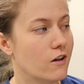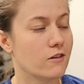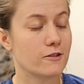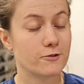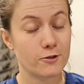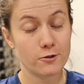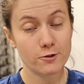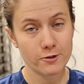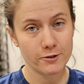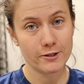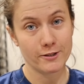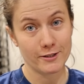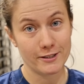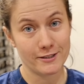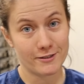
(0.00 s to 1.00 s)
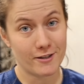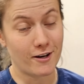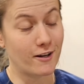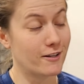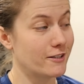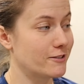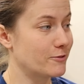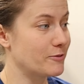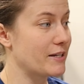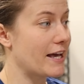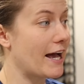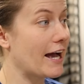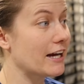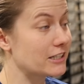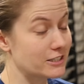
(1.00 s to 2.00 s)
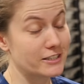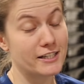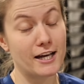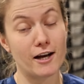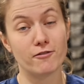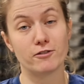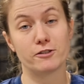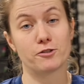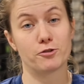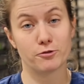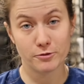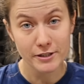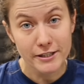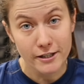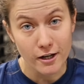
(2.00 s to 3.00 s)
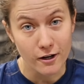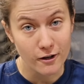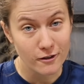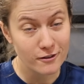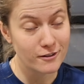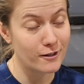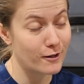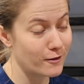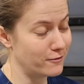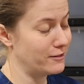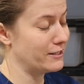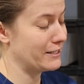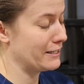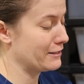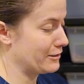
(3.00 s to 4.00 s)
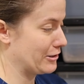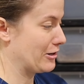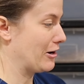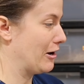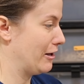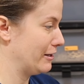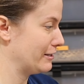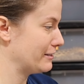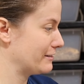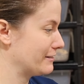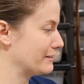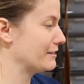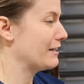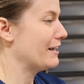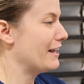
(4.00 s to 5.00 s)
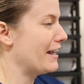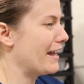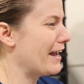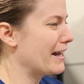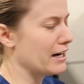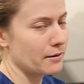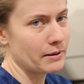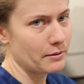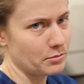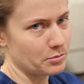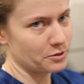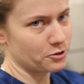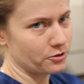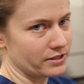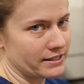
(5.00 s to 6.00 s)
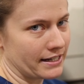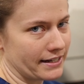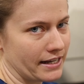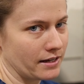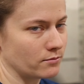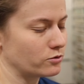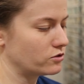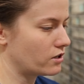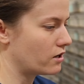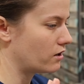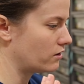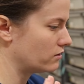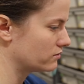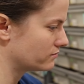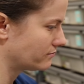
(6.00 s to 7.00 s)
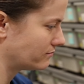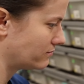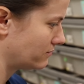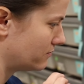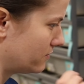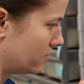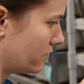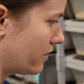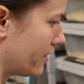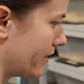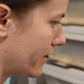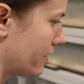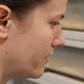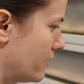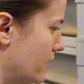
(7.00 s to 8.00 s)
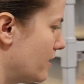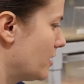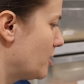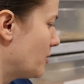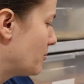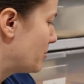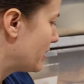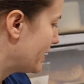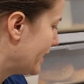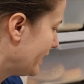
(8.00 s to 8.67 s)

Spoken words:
let's go show you our Linalis. We actually have a trio of Linalis, and I might be butchering that name, so sorry. But